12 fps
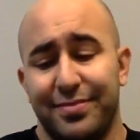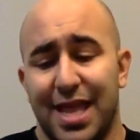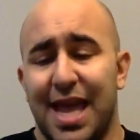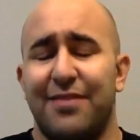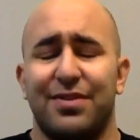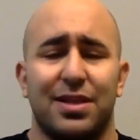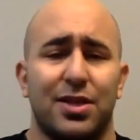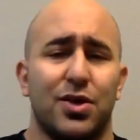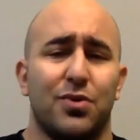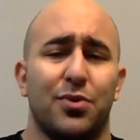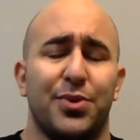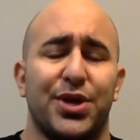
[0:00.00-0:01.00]
having
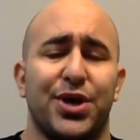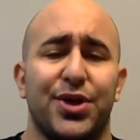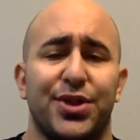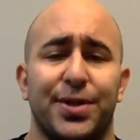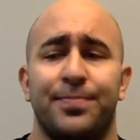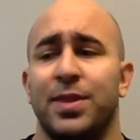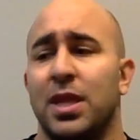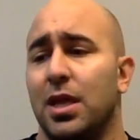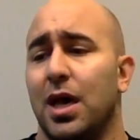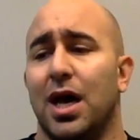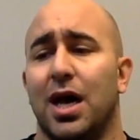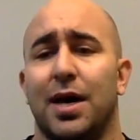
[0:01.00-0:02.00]
what we call
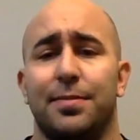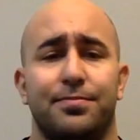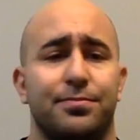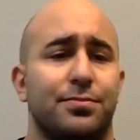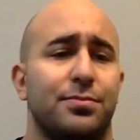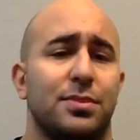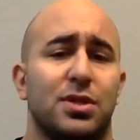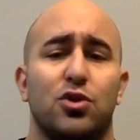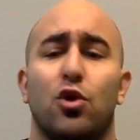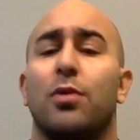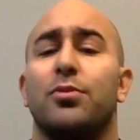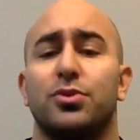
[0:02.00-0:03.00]
the
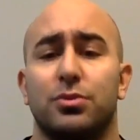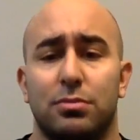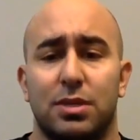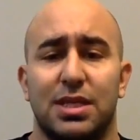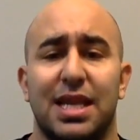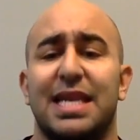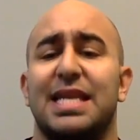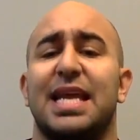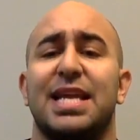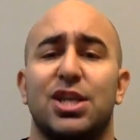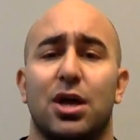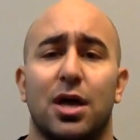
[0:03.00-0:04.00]
normal, the
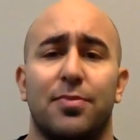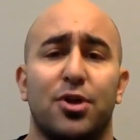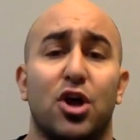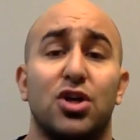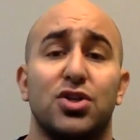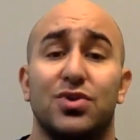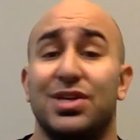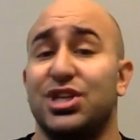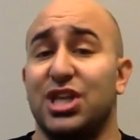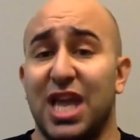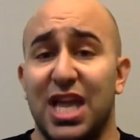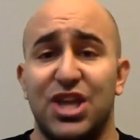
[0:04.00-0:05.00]
day-to-day talk, but also
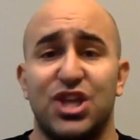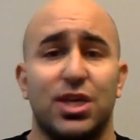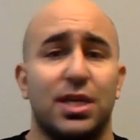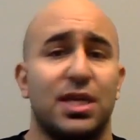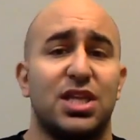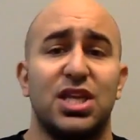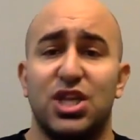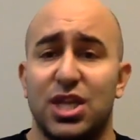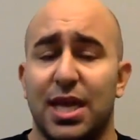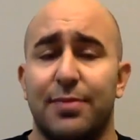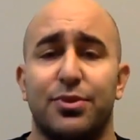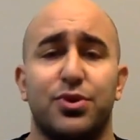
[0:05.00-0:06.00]
education and
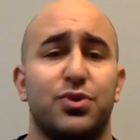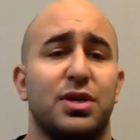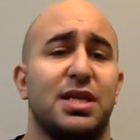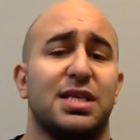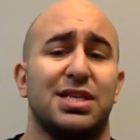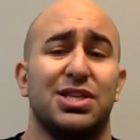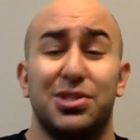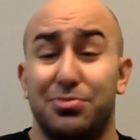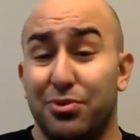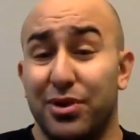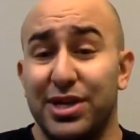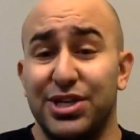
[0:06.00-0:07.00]
teaching opportunities and
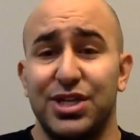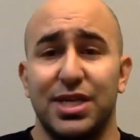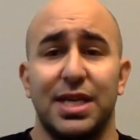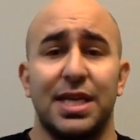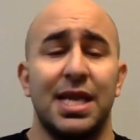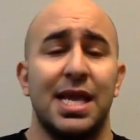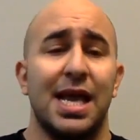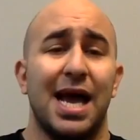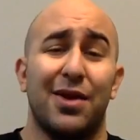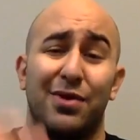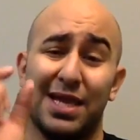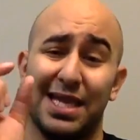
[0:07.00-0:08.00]
inspiration, and
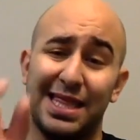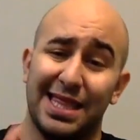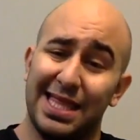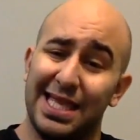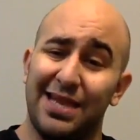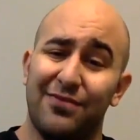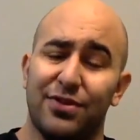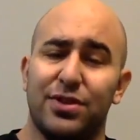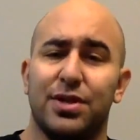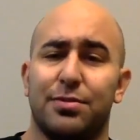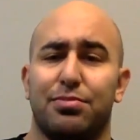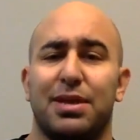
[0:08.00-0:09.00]
how do I can
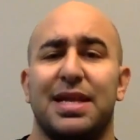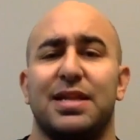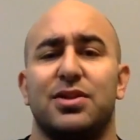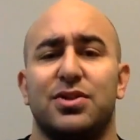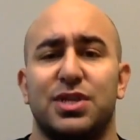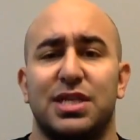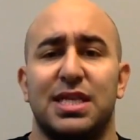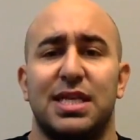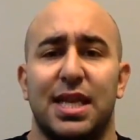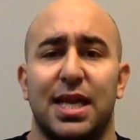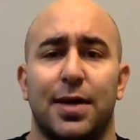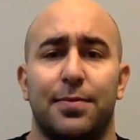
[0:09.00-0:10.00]
plant a little
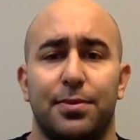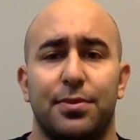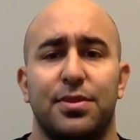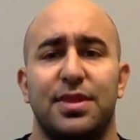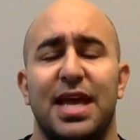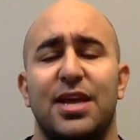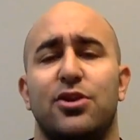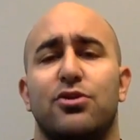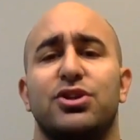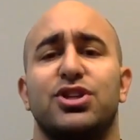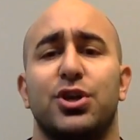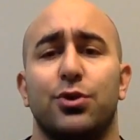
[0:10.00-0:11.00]
seed to help that
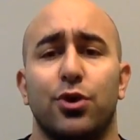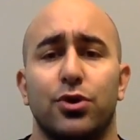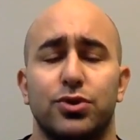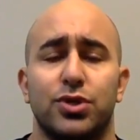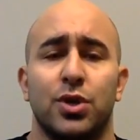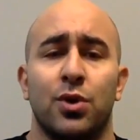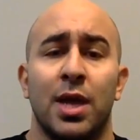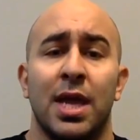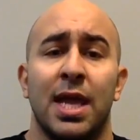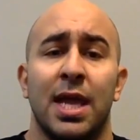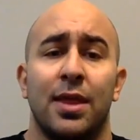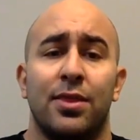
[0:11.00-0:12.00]
nourish and grow. So
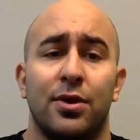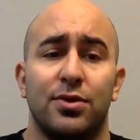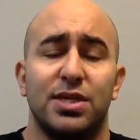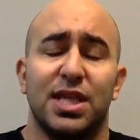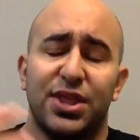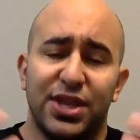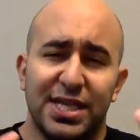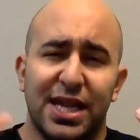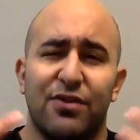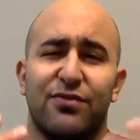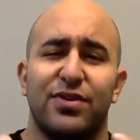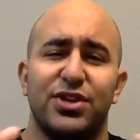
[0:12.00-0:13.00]
those are the things
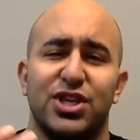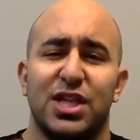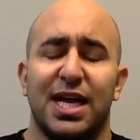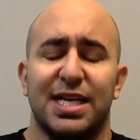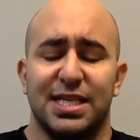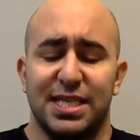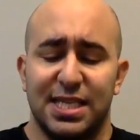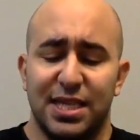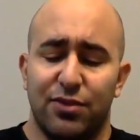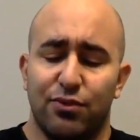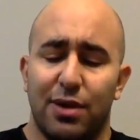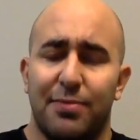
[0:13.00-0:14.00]
I'll visualize and
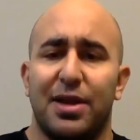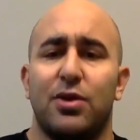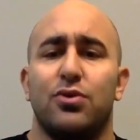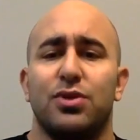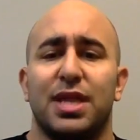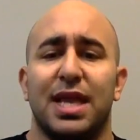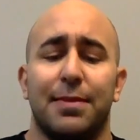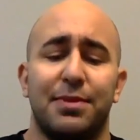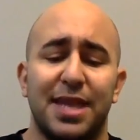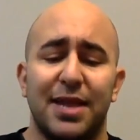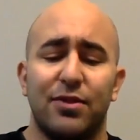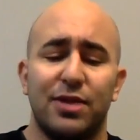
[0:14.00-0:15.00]
see throughout my whole day.
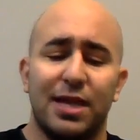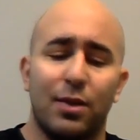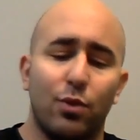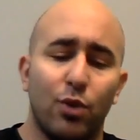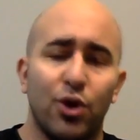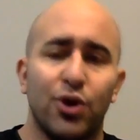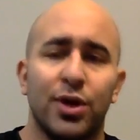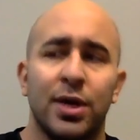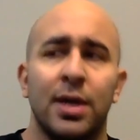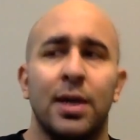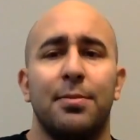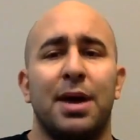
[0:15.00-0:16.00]
But not only at work,
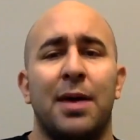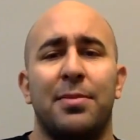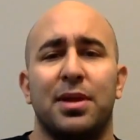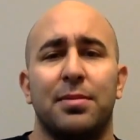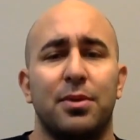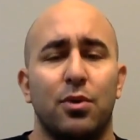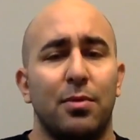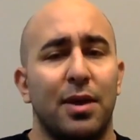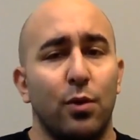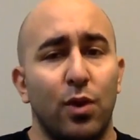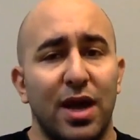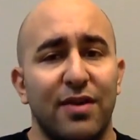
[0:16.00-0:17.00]
but how am I going to be with my
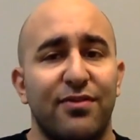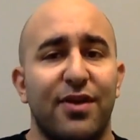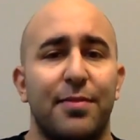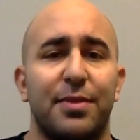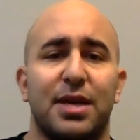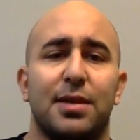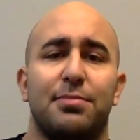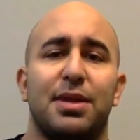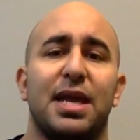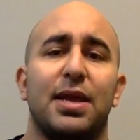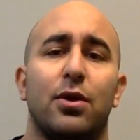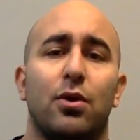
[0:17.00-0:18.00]
wife? How am I going to
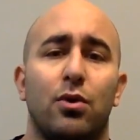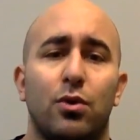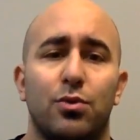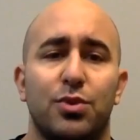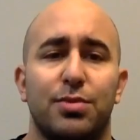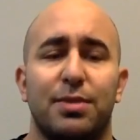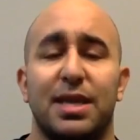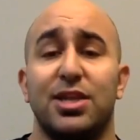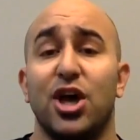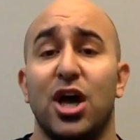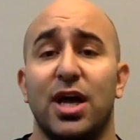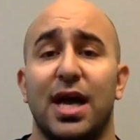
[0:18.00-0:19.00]
be at home with my
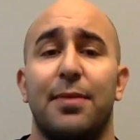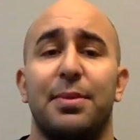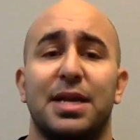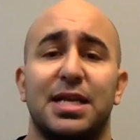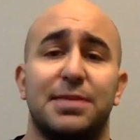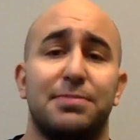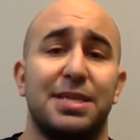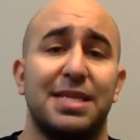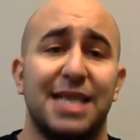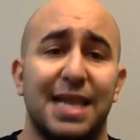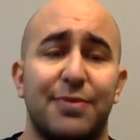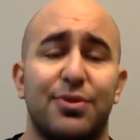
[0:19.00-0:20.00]
dog? How am I going to
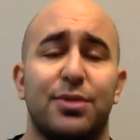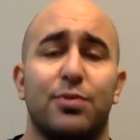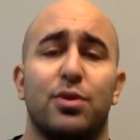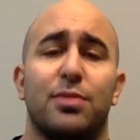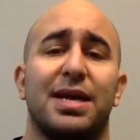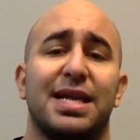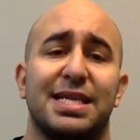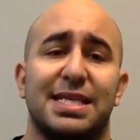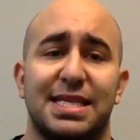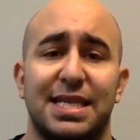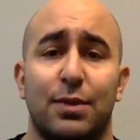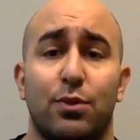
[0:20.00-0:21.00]
spend time with them? What am I going to
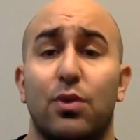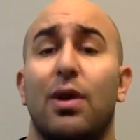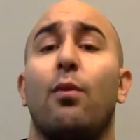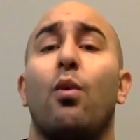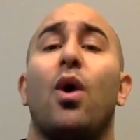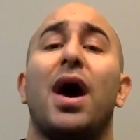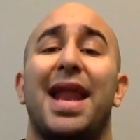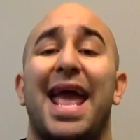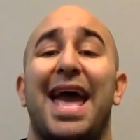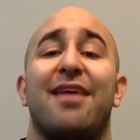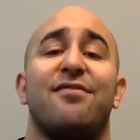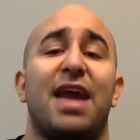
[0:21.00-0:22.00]
see? What do I want to
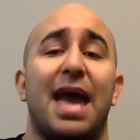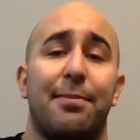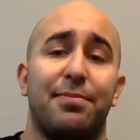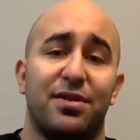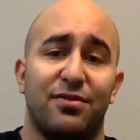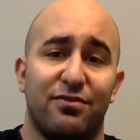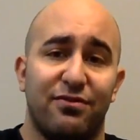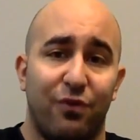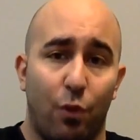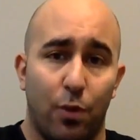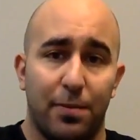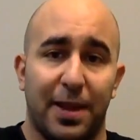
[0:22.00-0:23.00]
have happen
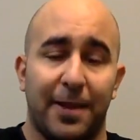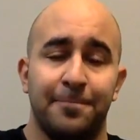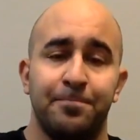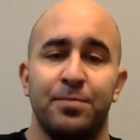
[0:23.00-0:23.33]
for me?